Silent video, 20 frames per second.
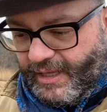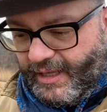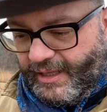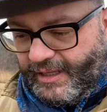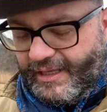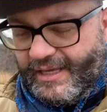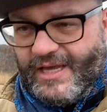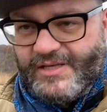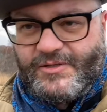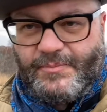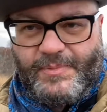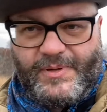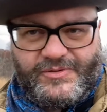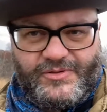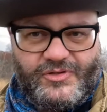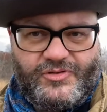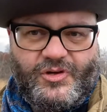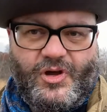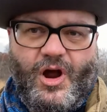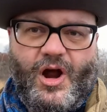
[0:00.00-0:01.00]
He has a
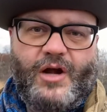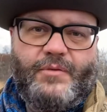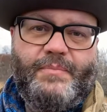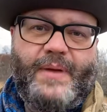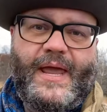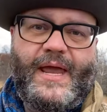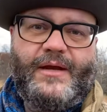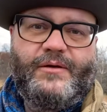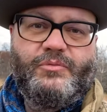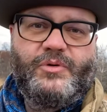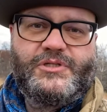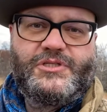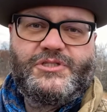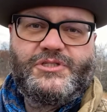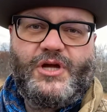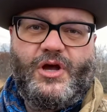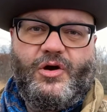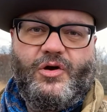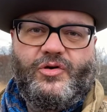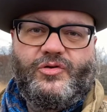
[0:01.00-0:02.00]
business card made which
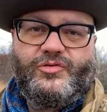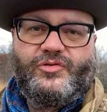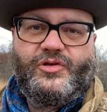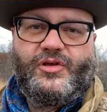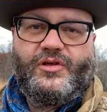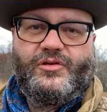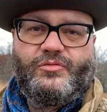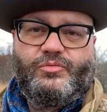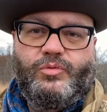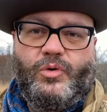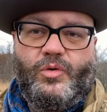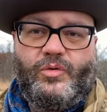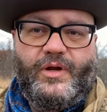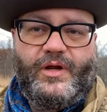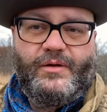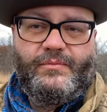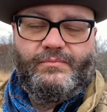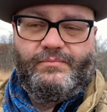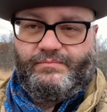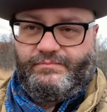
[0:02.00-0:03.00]
shows his
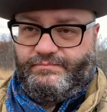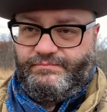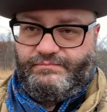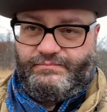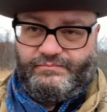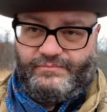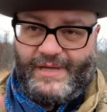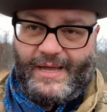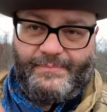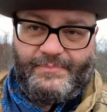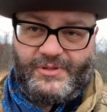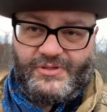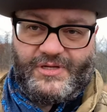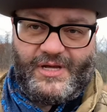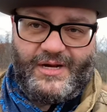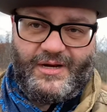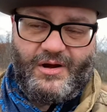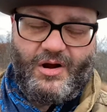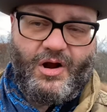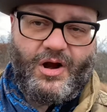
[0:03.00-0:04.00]
wounded,
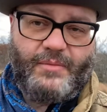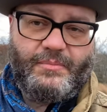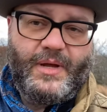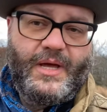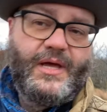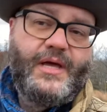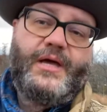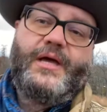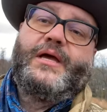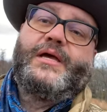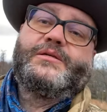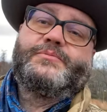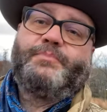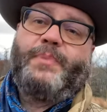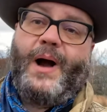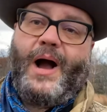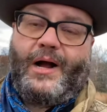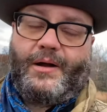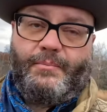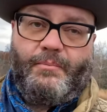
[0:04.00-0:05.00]
amputated arm, his
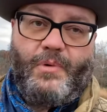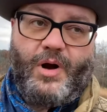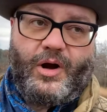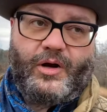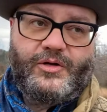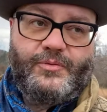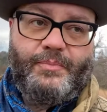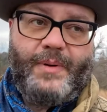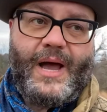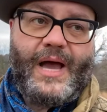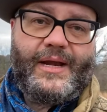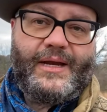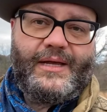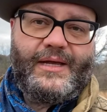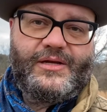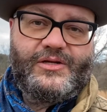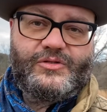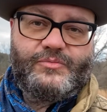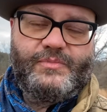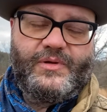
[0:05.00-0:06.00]
pockmarked body,
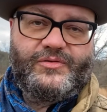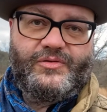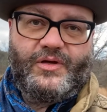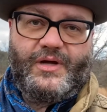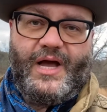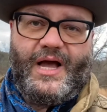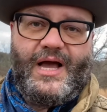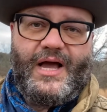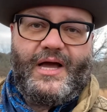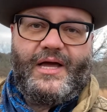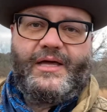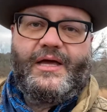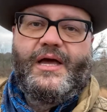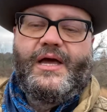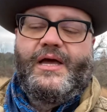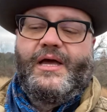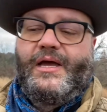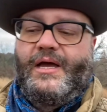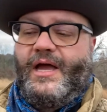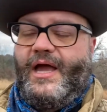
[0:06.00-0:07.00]
and his missing eye.
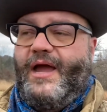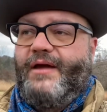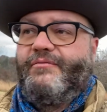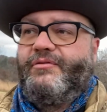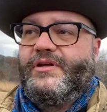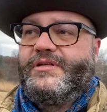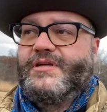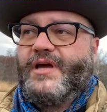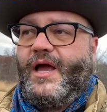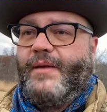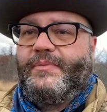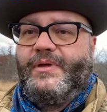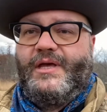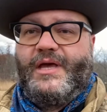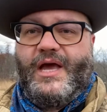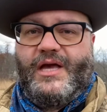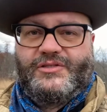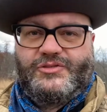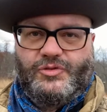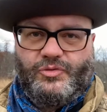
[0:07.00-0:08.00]
Every time he
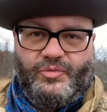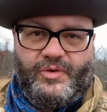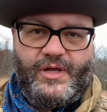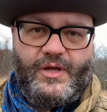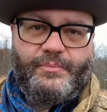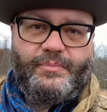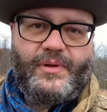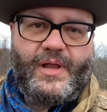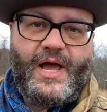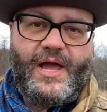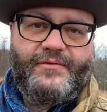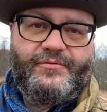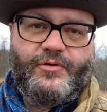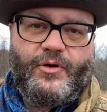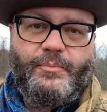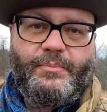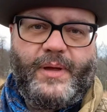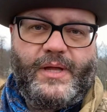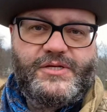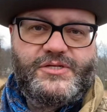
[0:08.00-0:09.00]
has to reapply for
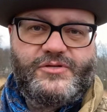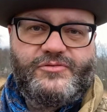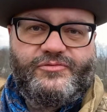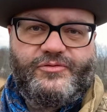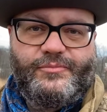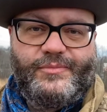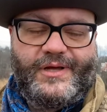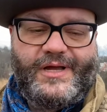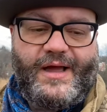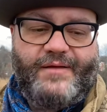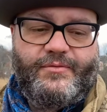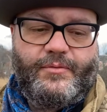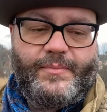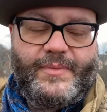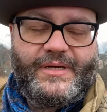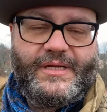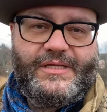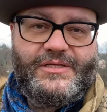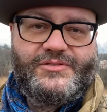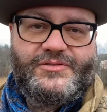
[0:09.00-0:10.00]
a pension from the
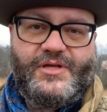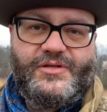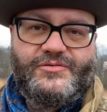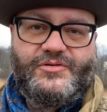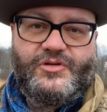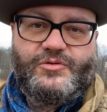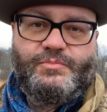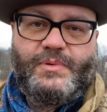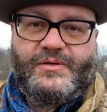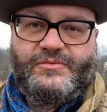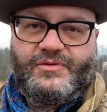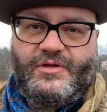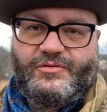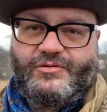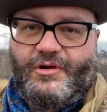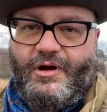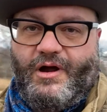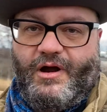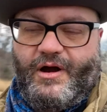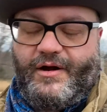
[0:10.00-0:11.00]
government, he sends his business
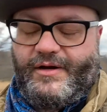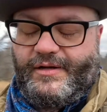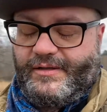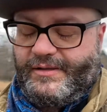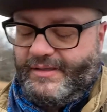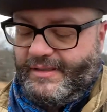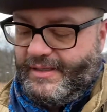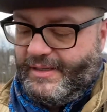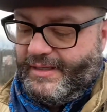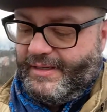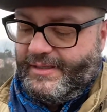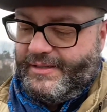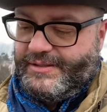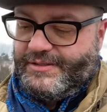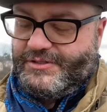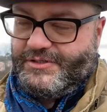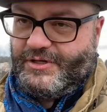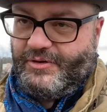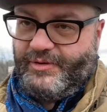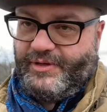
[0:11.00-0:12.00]
card
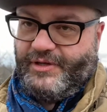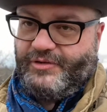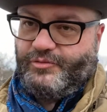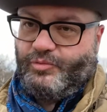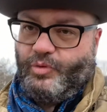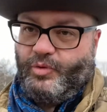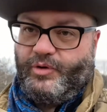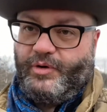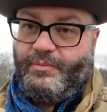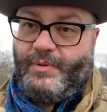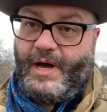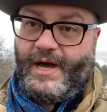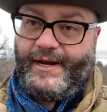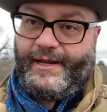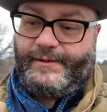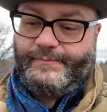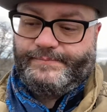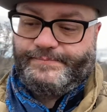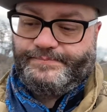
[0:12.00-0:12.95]
showing his wounded body.